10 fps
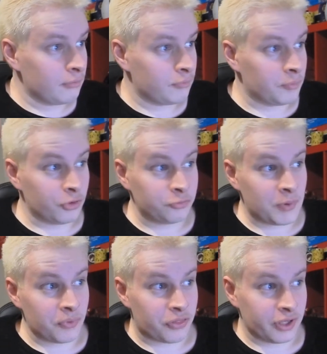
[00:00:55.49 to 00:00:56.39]
When most
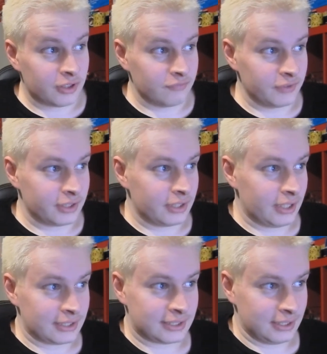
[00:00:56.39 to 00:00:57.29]
people think of the
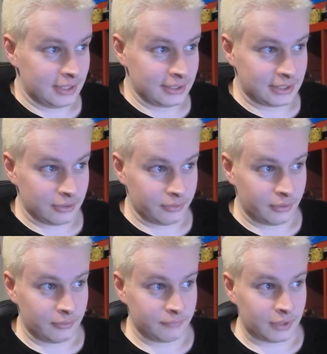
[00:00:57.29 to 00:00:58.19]
SNES
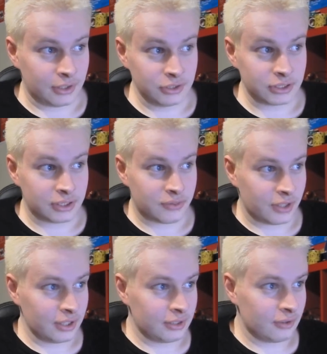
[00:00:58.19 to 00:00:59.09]
era, they usually
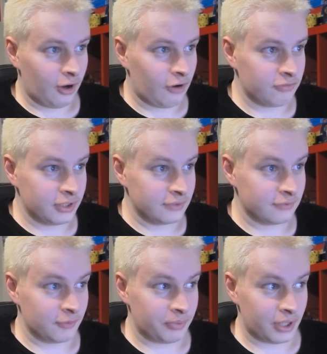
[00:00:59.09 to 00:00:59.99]
think of A Link
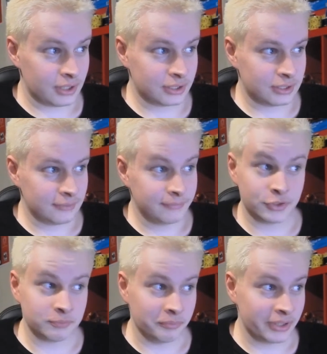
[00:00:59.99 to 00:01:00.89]
to the Past,
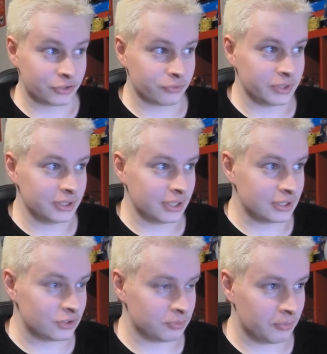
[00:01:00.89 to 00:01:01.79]
Super Metroid,
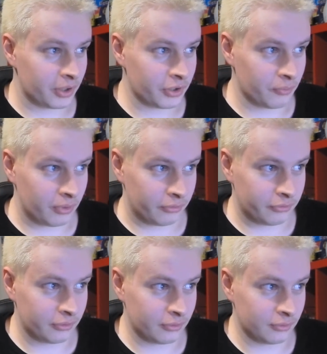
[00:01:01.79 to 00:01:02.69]
and Super Mario World.